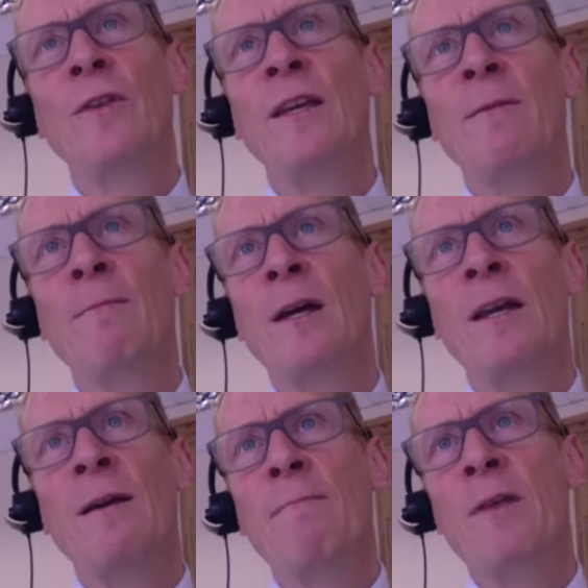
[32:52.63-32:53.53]

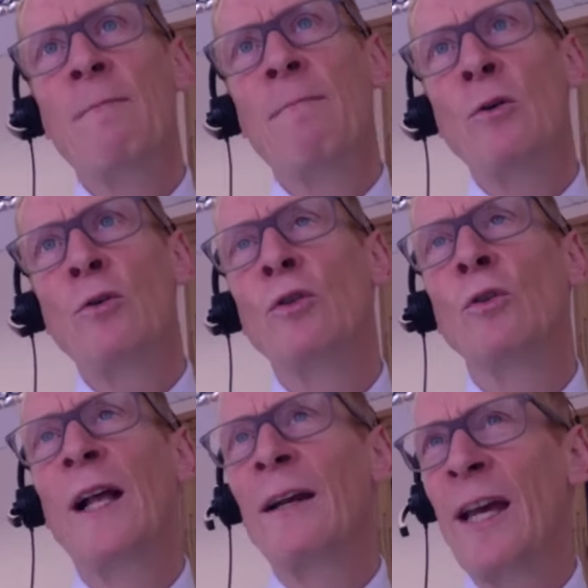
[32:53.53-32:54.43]
the
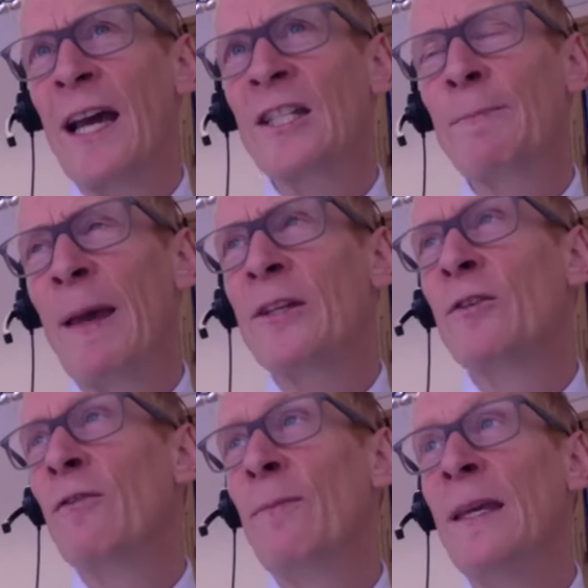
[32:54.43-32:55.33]
emotional aspects
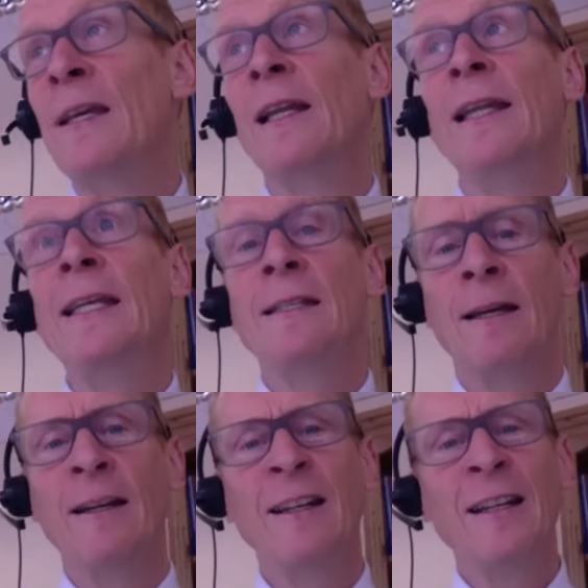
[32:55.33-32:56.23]
of being a leader,